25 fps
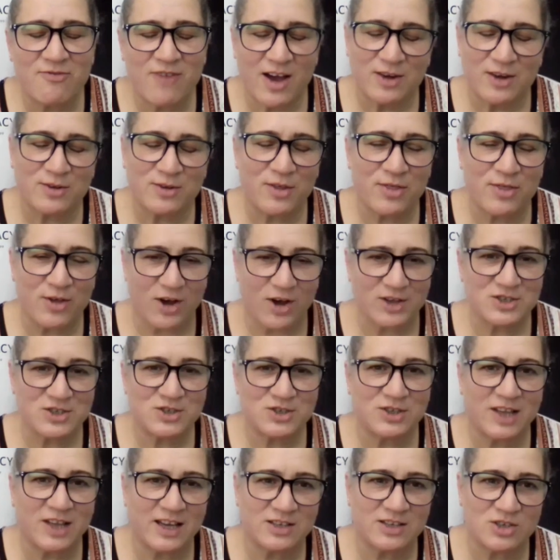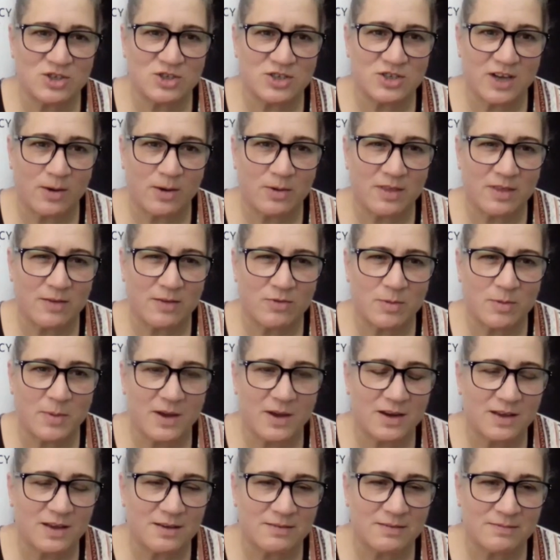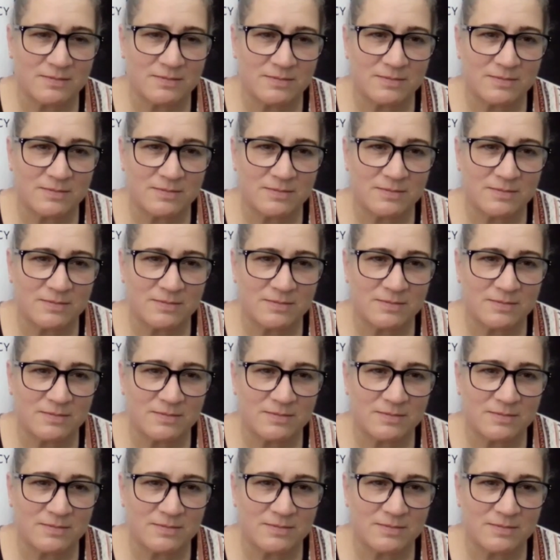final thoughts you'd like to share with everybody?